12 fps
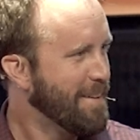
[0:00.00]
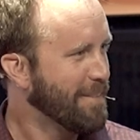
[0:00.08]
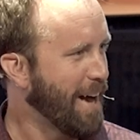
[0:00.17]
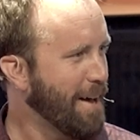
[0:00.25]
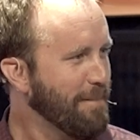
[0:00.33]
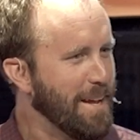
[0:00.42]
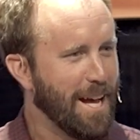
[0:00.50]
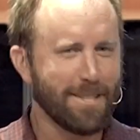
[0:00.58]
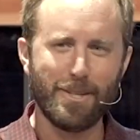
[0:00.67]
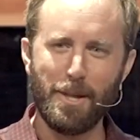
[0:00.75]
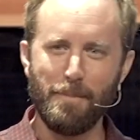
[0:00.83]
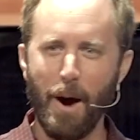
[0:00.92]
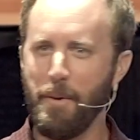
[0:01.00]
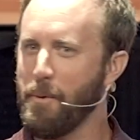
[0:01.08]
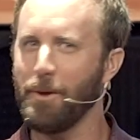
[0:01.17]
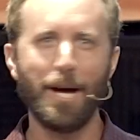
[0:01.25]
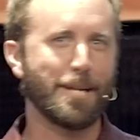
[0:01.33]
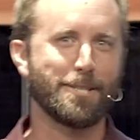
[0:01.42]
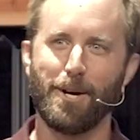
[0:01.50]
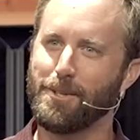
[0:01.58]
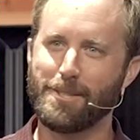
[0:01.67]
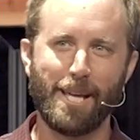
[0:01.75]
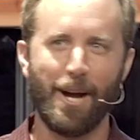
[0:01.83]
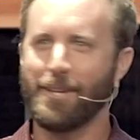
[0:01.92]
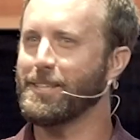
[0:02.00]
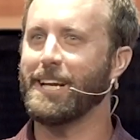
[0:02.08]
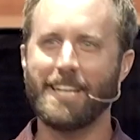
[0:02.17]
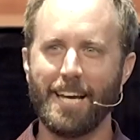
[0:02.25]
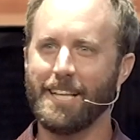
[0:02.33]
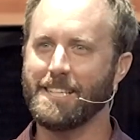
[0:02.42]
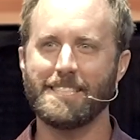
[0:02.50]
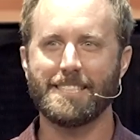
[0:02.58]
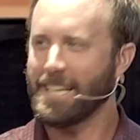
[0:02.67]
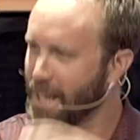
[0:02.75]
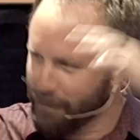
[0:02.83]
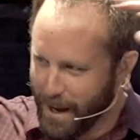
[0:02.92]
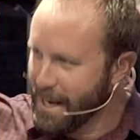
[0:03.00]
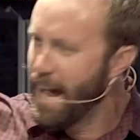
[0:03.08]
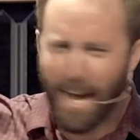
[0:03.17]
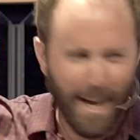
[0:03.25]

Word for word: Right? And so the moment we're like so scared, he's going to kill us. He's like, no, man,